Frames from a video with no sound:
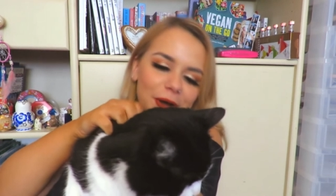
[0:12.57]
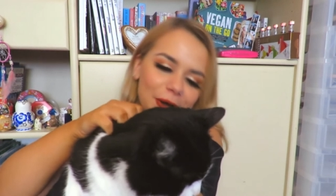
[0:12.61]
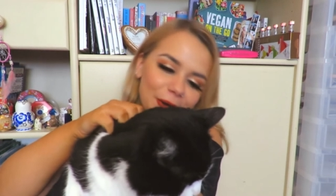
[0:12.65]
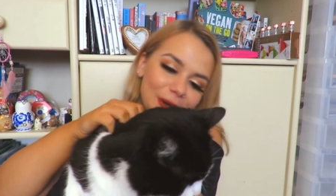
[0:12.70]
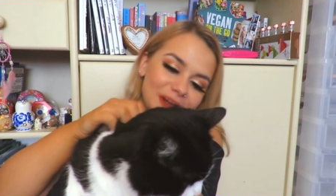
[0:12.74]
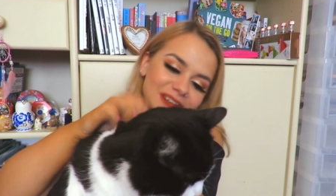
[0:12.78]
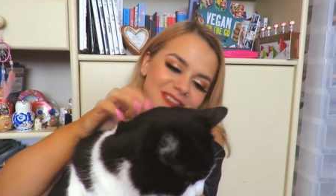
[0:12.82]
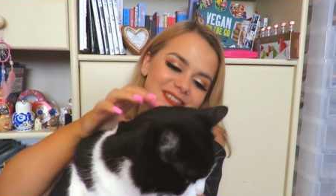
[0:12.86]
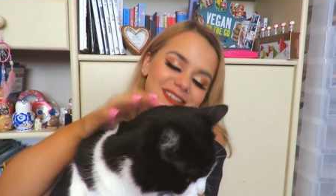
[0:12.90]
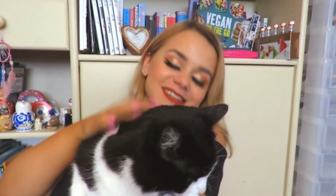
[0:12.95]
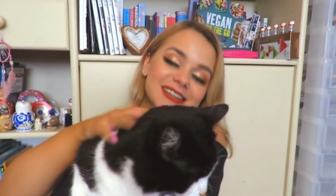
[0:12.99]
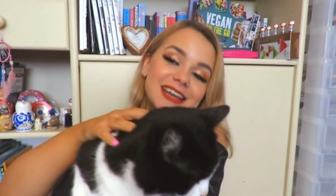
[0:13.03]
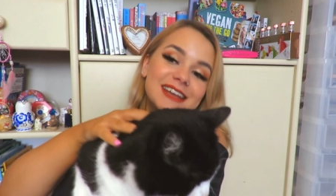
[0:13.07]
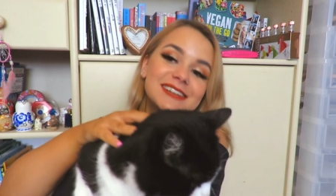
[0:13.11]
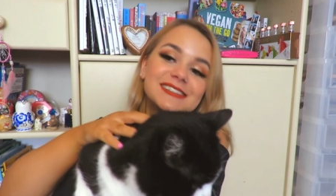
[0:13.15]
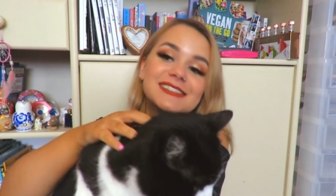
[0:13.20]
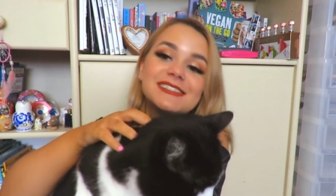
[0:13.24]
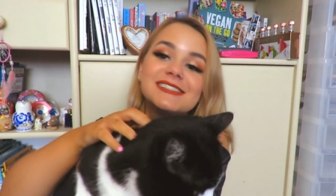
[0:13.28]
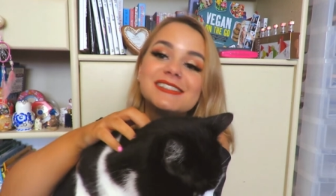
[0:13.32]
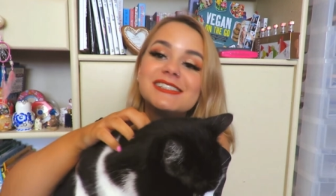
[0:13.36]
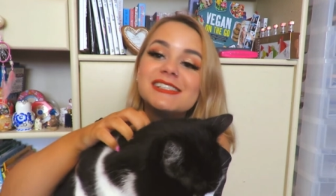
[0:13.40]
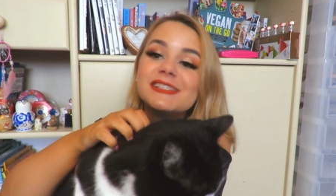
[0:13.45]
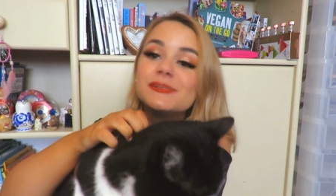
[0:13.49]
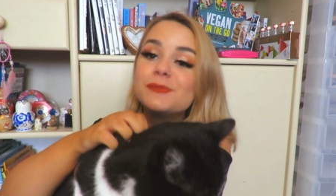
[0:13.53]
our today's
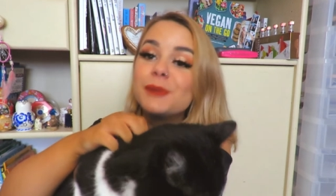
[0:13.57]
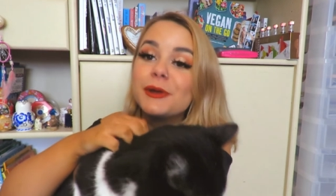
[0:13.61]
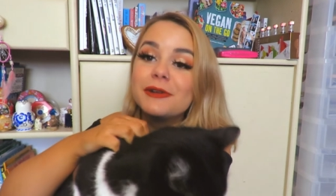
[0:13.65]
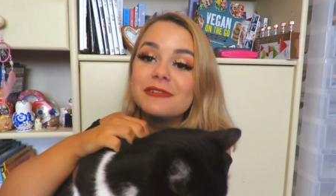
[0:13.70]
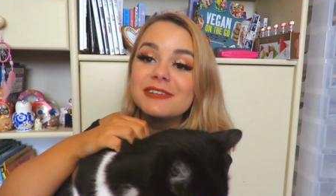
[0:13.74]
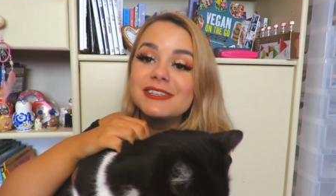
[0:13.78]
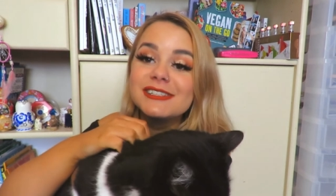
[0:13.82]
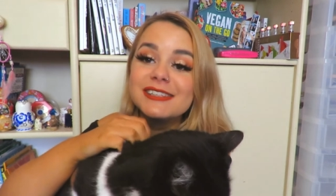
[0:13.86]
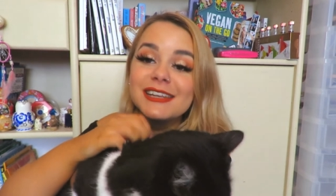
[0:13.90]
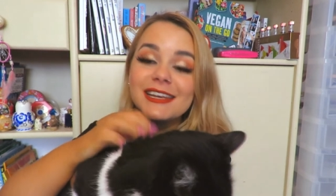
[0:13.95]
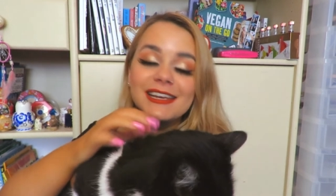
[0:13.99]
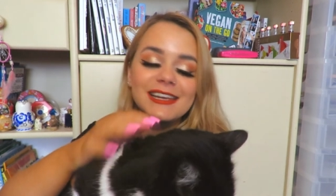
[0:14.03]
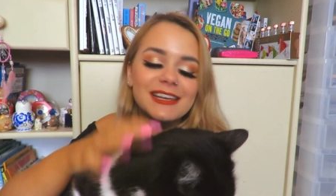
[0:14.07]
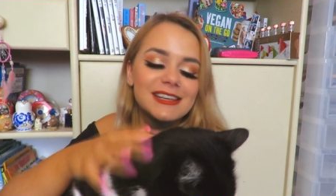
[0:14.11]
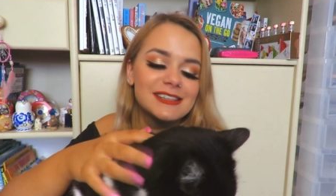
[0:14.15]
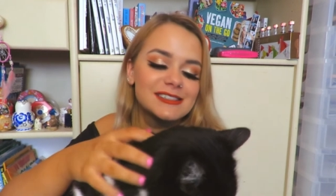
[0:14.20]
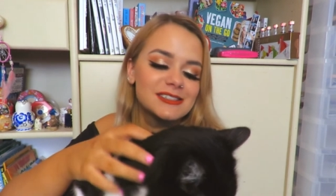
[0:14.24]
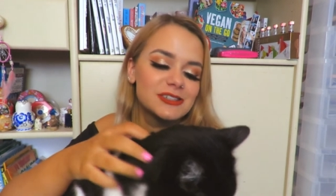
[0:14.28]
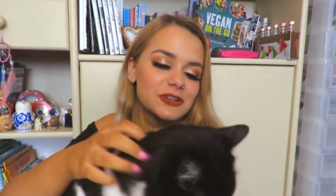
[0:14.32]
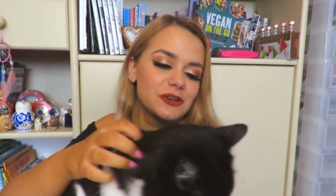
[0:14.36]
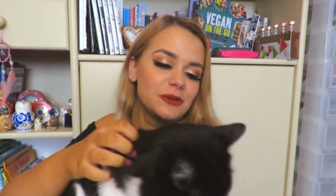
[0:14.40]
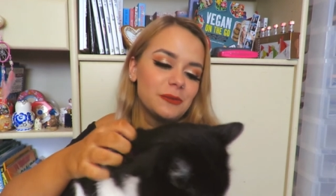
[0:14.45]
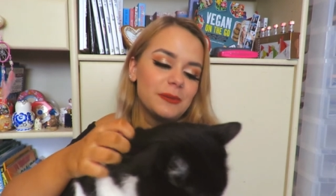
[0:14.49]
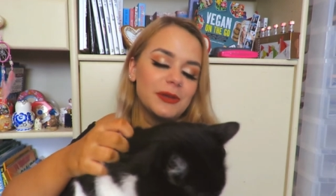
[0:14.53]
conspiracy
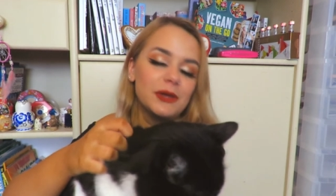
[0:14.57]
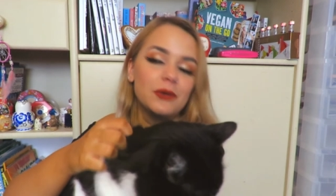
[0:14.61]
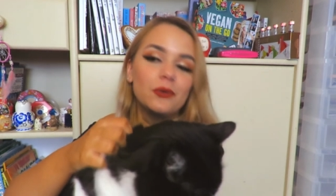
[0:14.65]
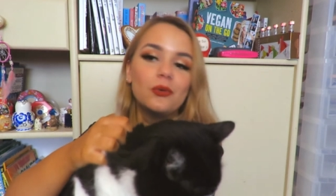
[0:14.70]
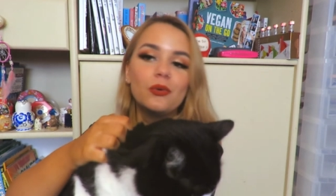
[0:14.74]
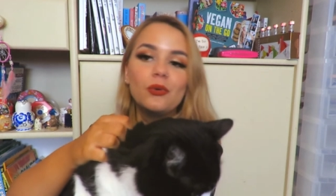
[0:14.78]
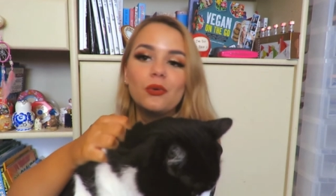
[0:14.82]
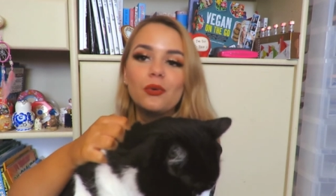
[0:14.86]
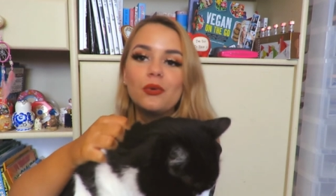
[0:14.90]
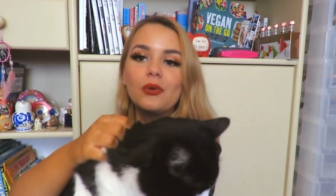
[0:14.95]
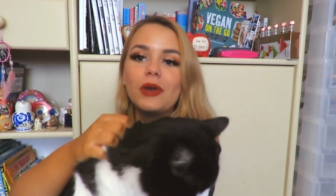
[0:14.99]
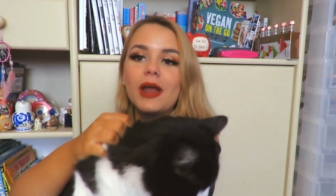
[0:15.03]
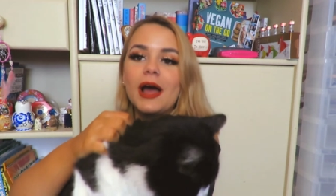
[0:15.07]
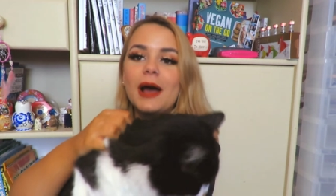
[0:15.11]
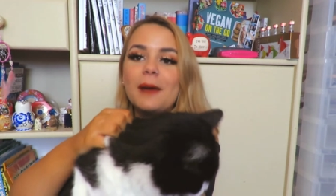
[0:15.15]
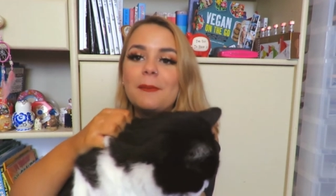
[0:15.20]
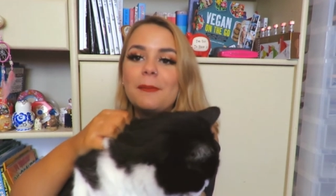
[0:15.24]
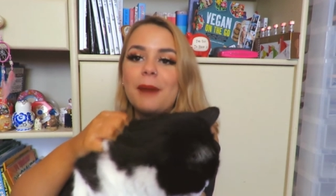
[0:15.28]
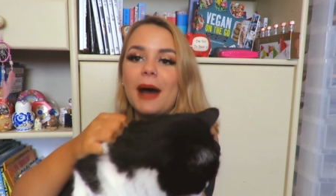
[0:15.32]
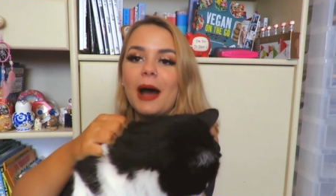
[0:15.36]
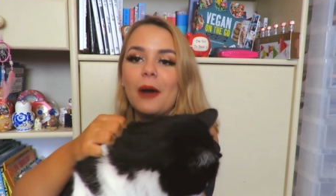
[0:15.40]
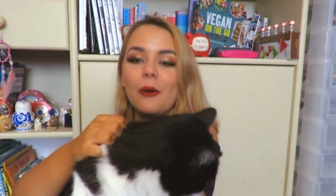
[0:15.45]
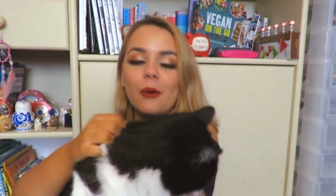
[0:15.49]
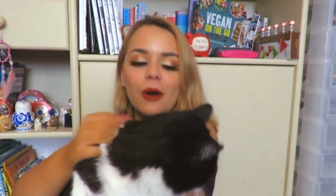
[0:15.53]
is going to be all
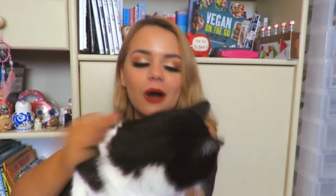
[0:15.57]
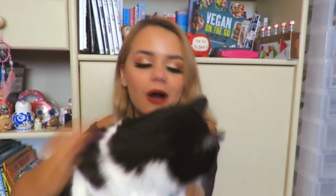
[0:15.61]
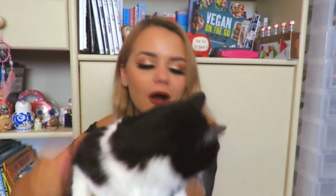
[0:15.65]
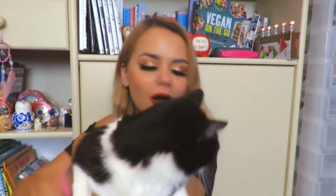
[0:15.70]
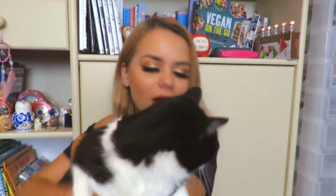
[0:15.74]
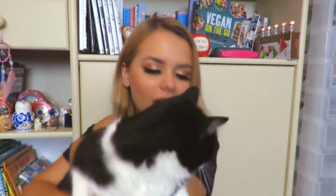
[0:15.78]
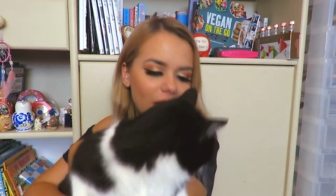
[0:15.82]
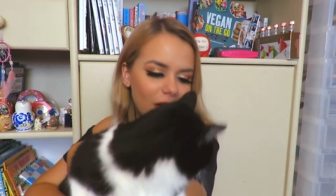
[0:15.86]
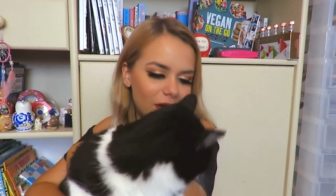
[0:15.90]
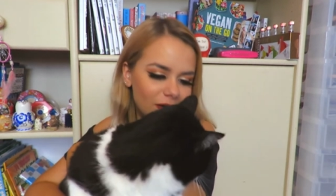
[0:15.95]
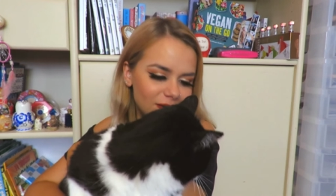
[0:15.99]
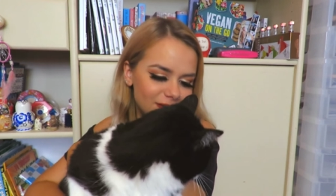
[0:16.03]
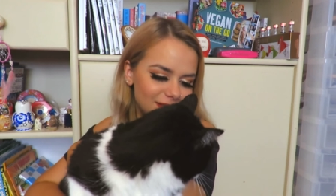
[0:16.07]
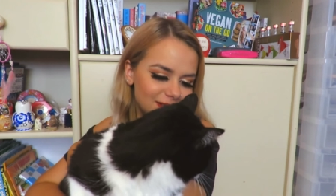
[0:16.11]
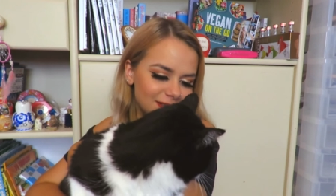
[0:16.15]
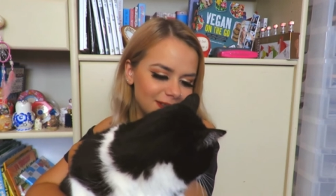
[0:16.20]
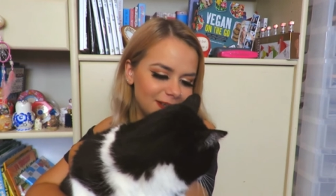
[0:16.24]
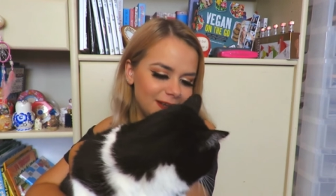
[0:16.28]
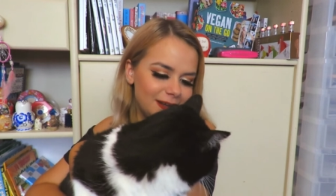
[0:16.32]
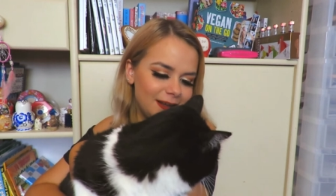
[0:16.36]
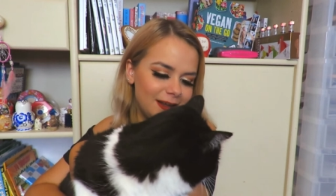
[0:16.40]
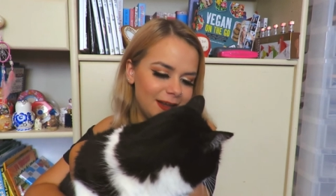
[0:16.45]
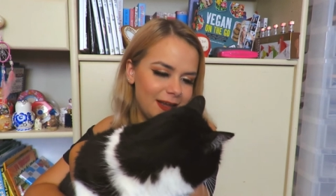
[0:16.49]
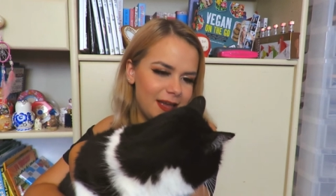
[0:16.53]
about art.
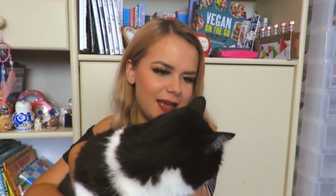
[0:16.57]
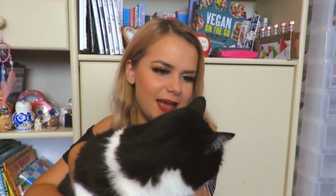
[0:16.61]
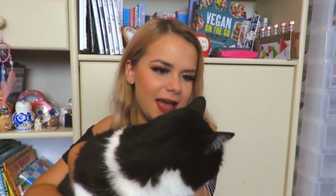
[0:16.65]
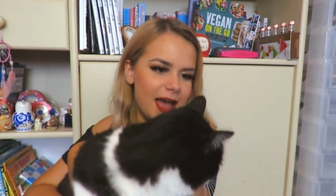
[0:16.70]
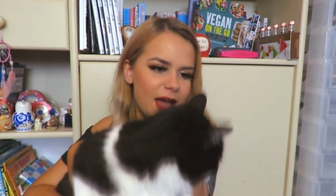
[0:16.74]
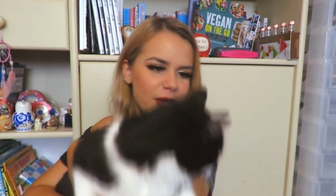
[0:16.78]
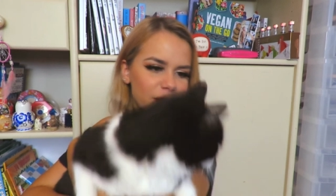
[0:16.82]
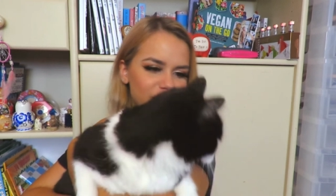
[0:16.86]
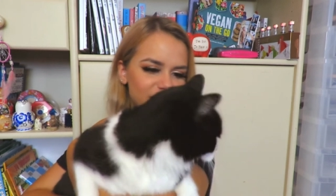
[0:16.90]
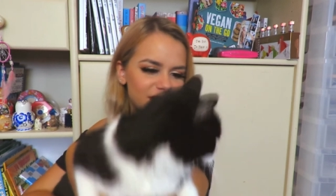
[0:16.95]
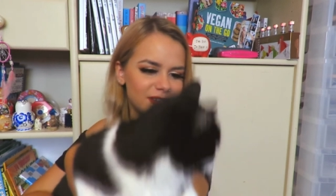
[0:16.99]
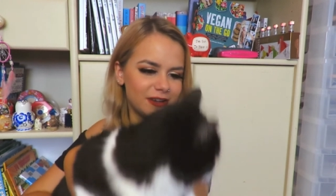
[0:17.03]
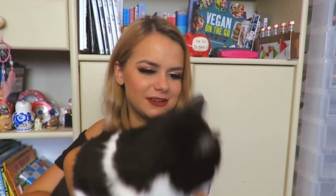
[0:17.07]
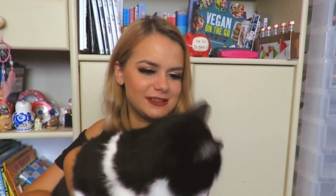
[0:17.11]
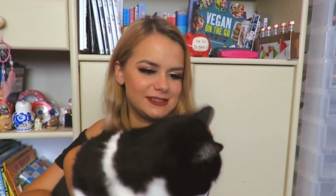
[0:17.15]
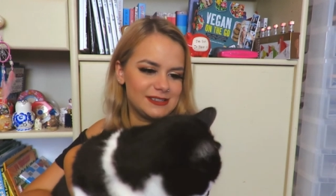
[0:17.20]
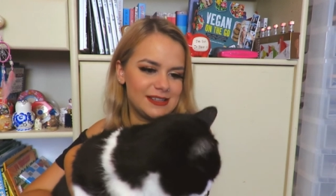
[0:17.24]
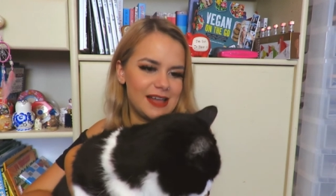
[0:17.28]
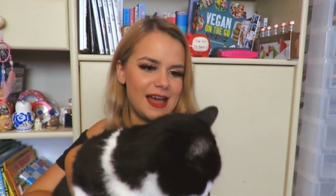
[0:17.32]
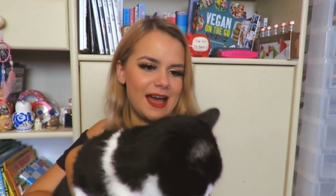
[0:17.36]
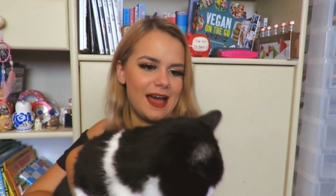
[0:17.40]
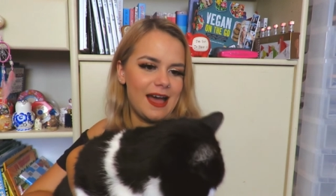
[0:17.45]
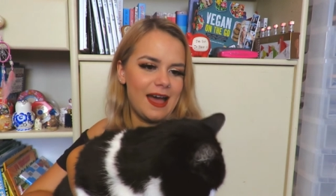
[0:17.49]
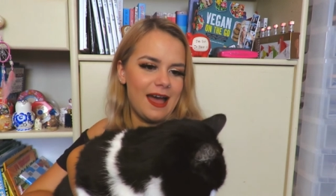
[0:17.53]
How exciting
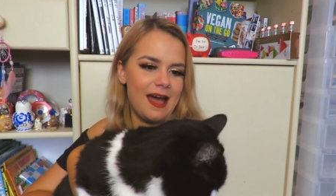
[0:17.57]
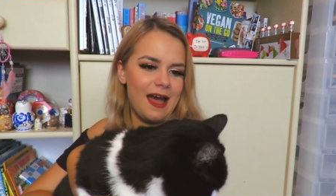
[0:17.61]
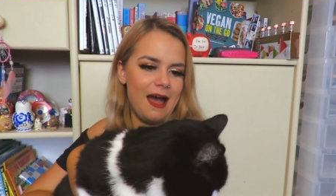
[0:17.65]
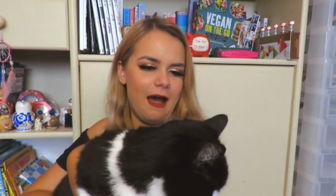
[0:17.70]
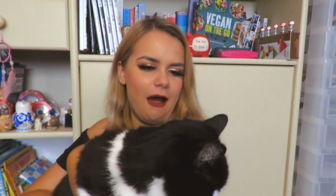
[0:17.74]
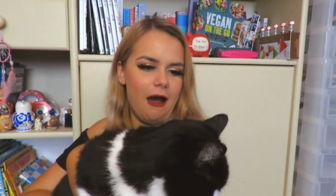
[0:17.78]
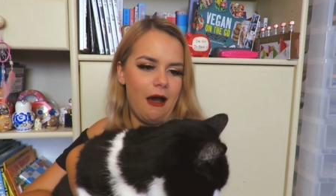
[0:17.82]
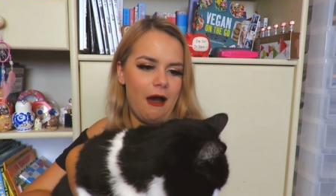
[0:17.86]
is that?